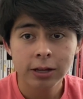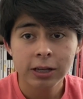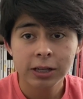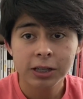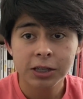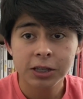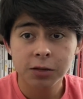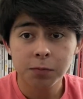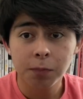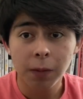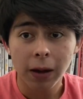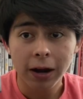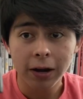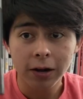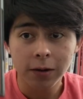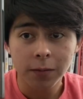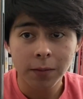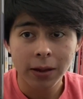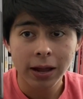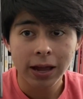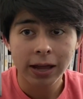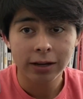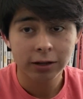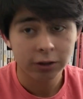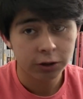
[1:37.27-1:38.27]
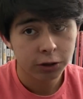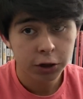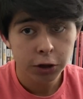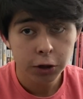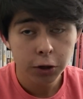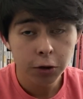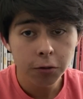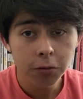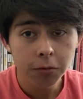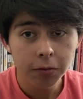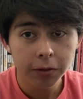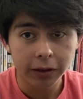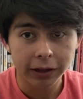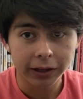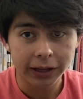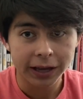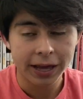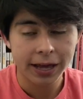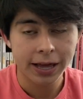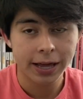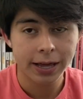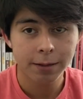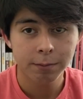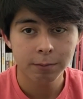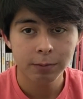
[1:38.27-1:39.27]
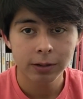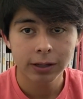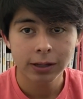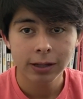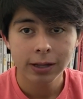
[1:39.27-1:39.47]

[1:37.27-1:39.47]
Spider-Man 2 the game,